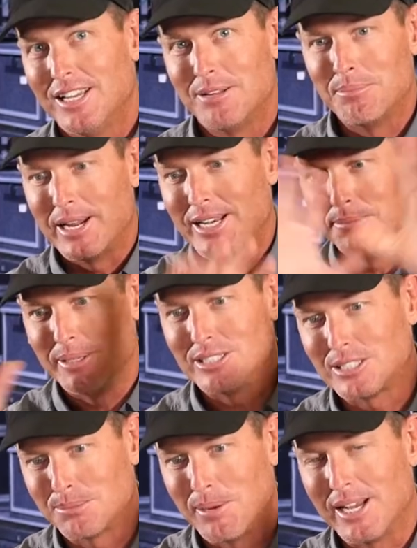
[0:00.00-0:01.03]
and made it a bit
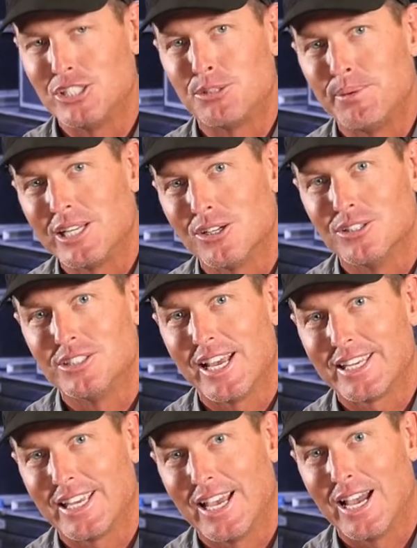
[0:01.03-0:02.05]
smudged, because
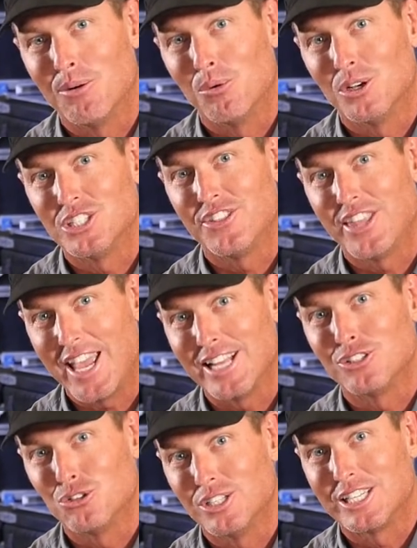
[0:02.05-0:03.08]
that car wasn't
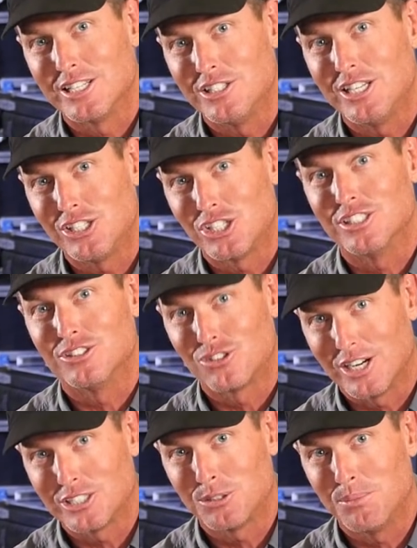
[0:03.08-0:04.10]
that good a condition,
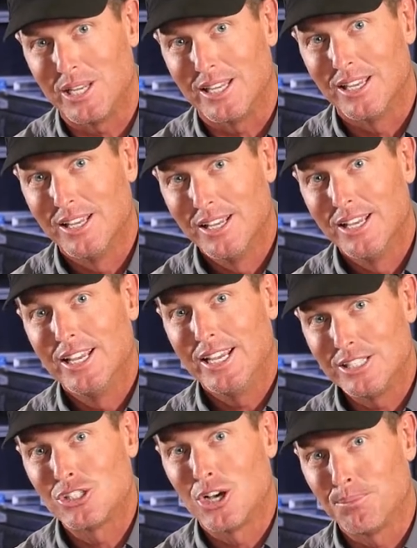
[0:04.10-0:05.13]
trust me.
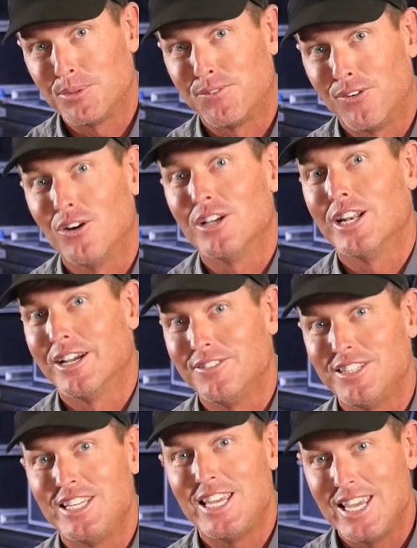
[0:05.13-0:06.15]
It copped a flogging over
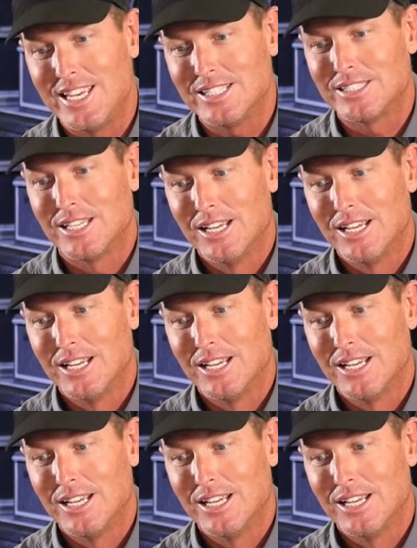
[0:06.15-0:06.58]
the years